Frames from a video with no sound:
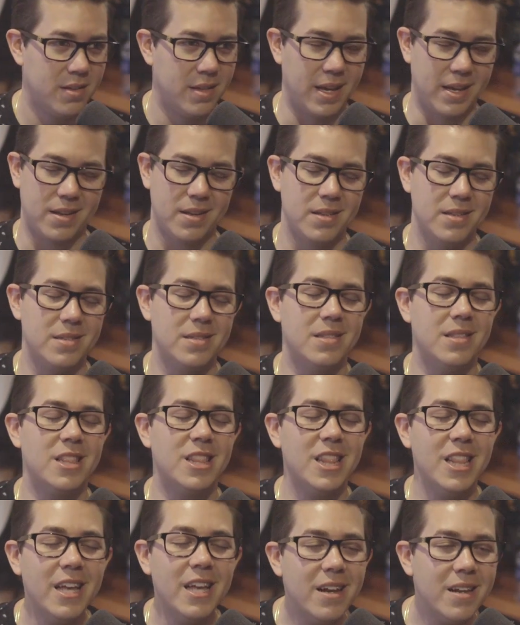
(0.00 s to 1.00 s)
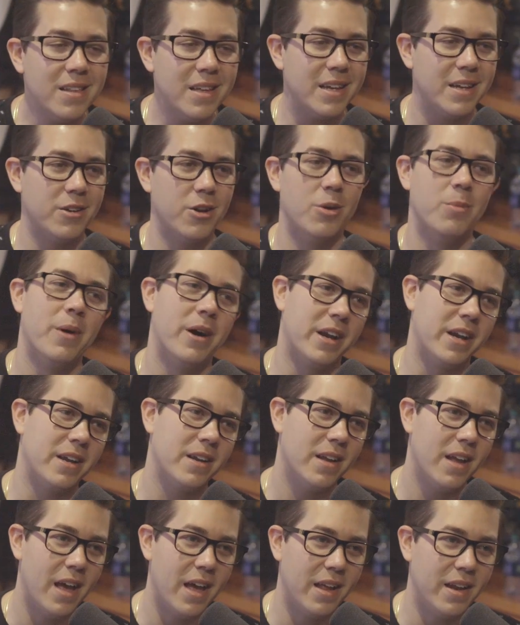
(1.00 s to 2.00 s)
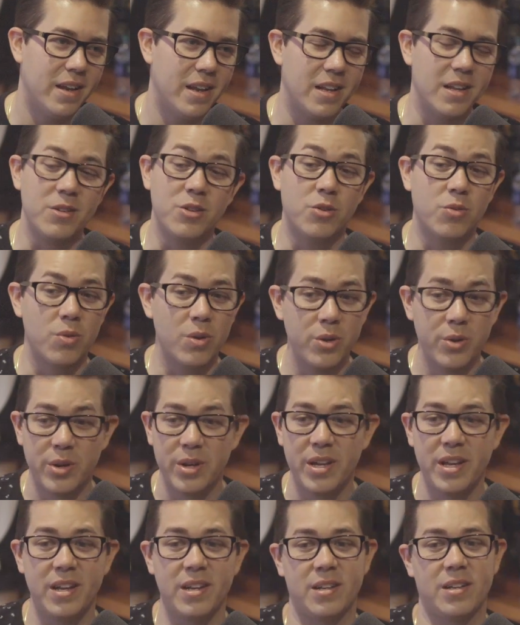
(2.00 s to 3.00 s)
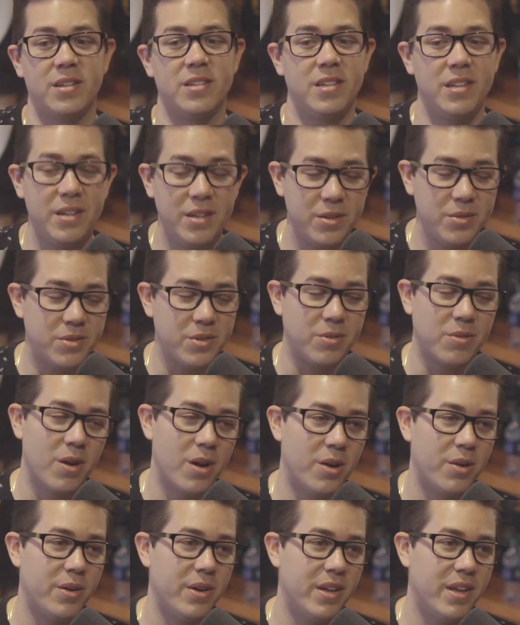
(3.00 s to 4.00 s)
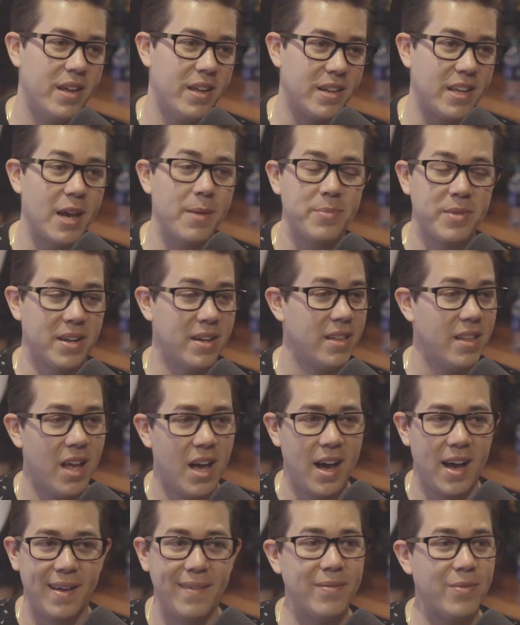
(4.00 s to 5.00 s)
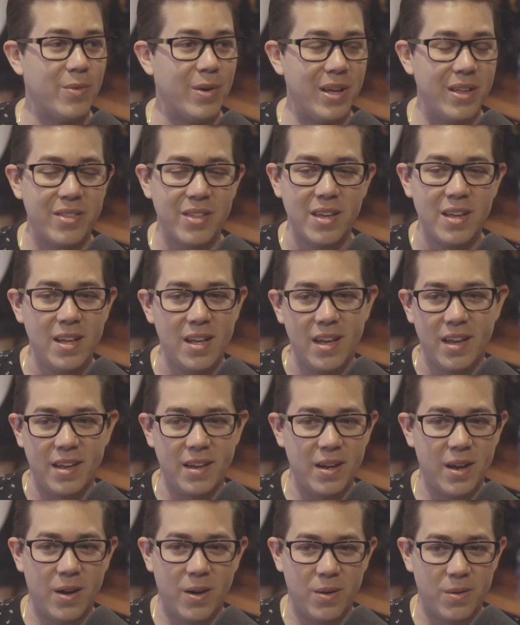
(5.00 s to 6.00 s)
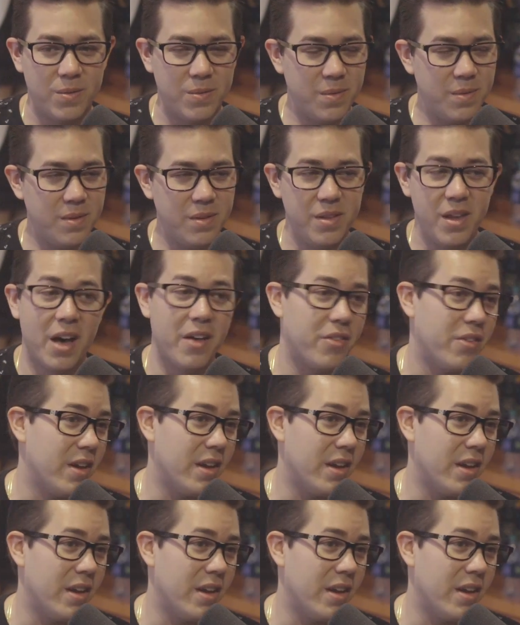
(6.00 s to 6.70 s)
Like literally no money, and grew it and continued to grow it and kept it alive with, you know, nothing